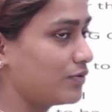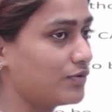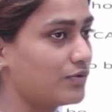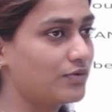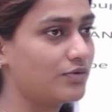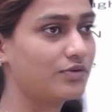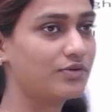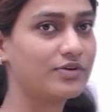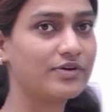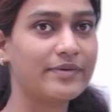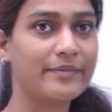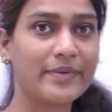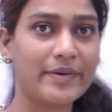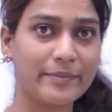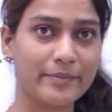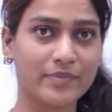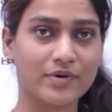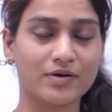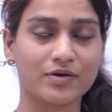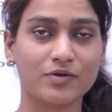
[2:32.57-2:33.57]

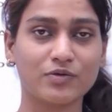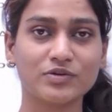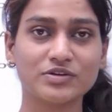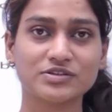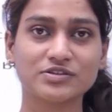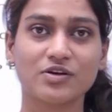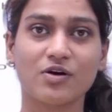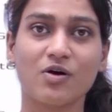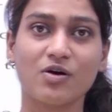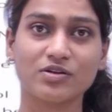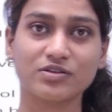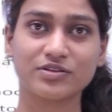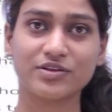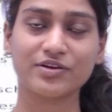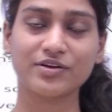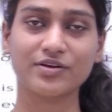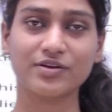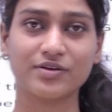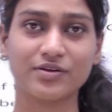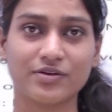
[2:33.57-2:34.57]
remember who is the
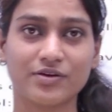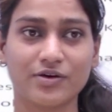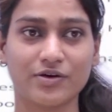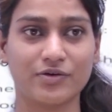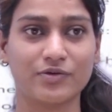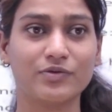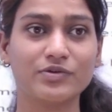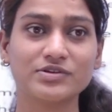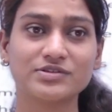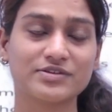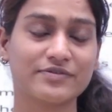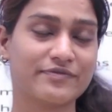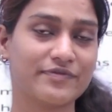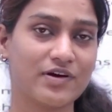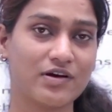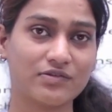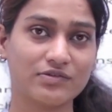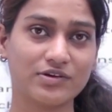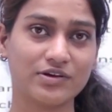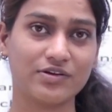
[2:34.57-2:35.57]
author or who is the
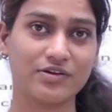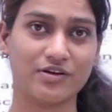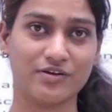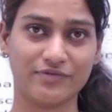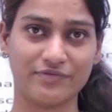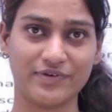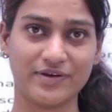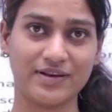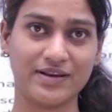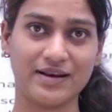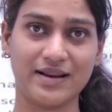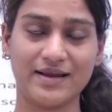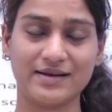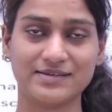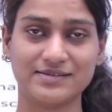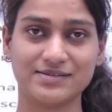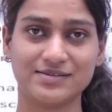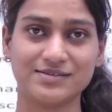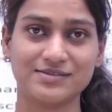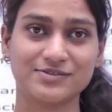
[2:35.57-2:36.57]
founder of
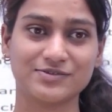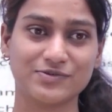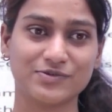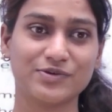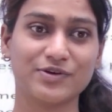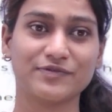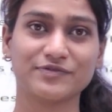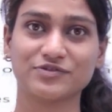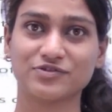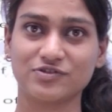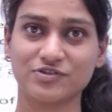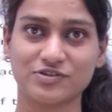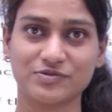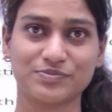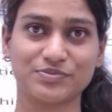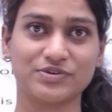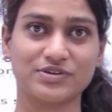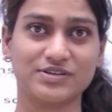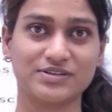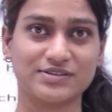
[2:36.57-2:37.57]
Analytical School of
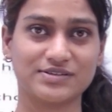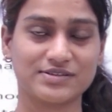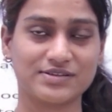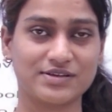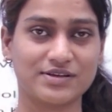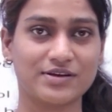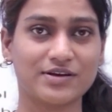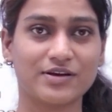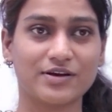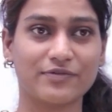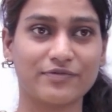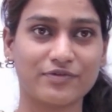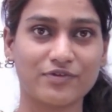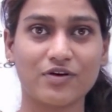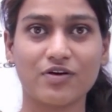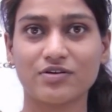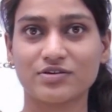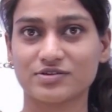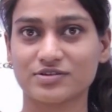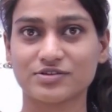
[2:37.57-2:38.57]
Jurisprudence? Of
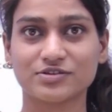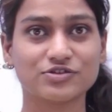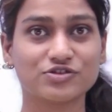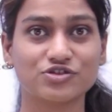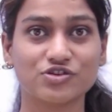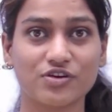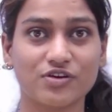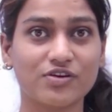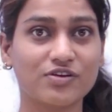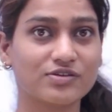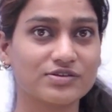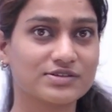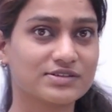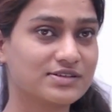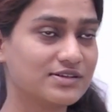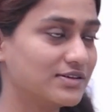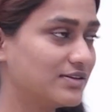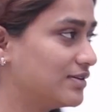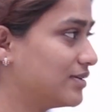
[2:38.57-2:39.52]
course, John Austin.